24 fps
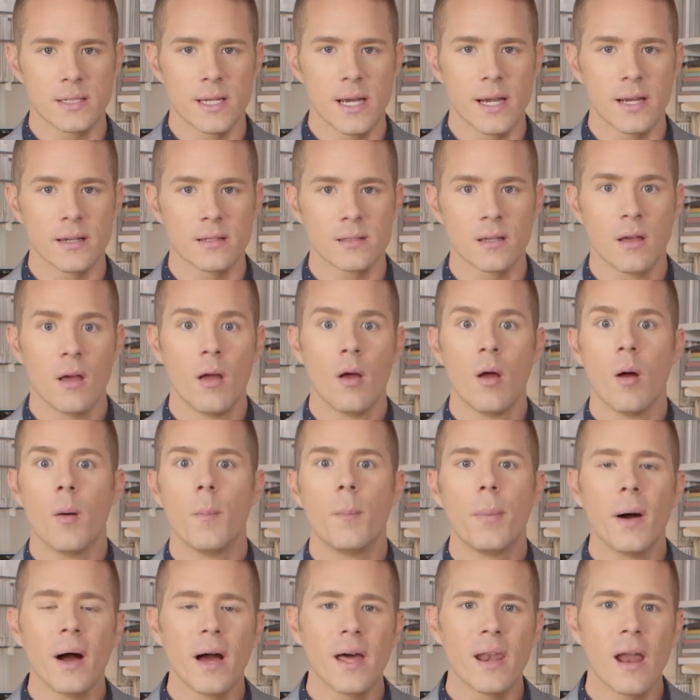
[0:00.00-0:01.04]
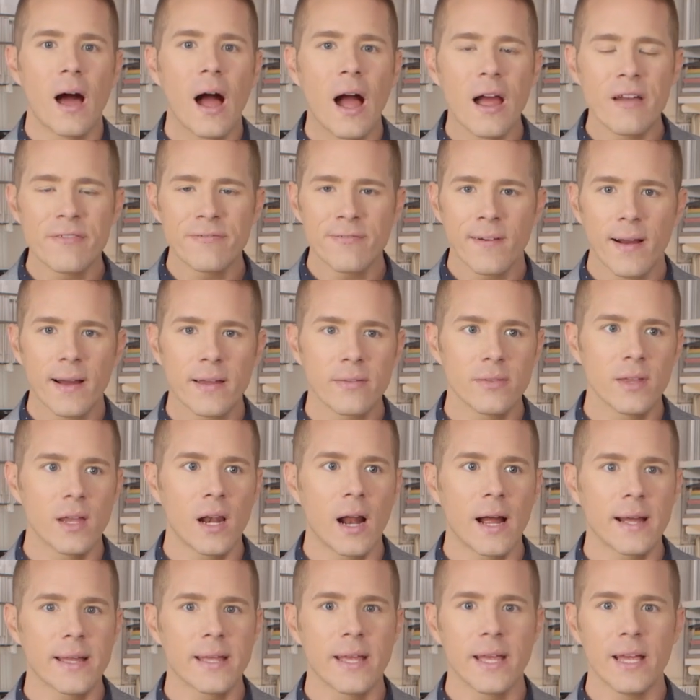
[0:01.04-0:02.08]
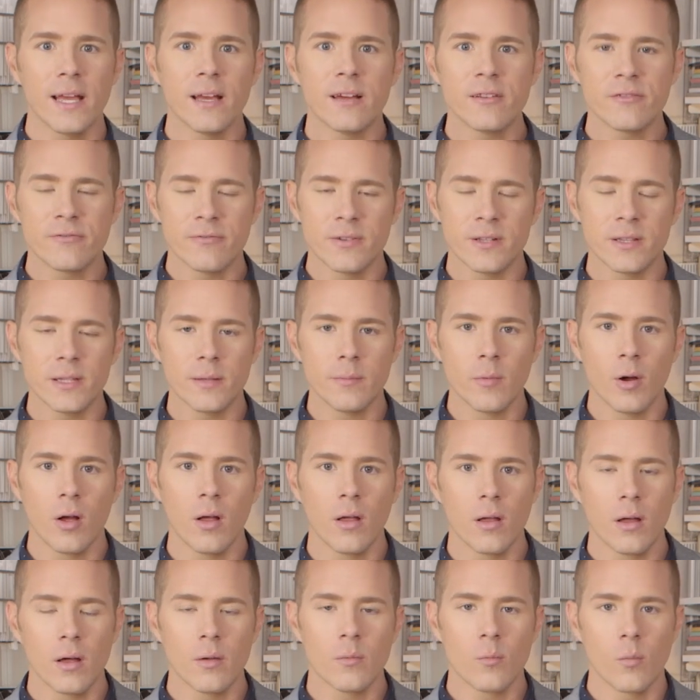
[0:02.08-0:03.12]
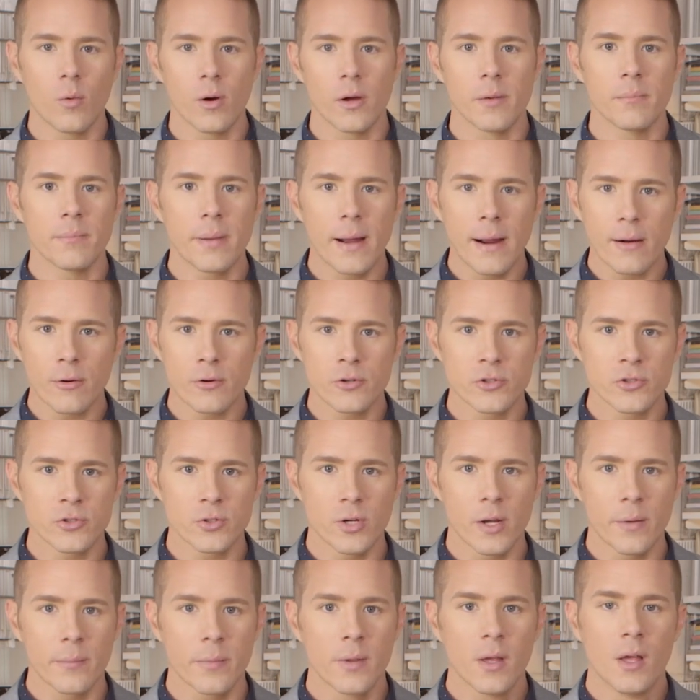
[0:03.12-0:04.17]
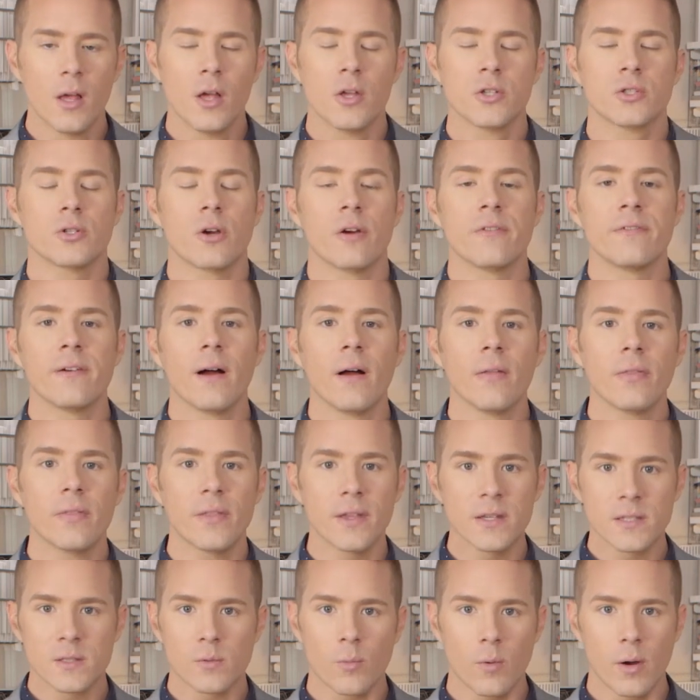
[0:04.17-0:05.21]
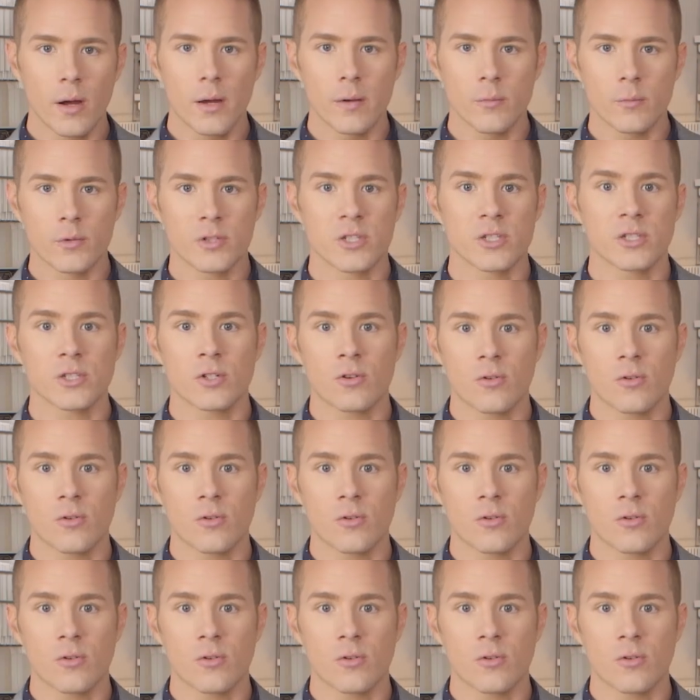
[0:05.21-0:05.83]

days, but I find that I can't fit them all on one power strip. So I found this one, which is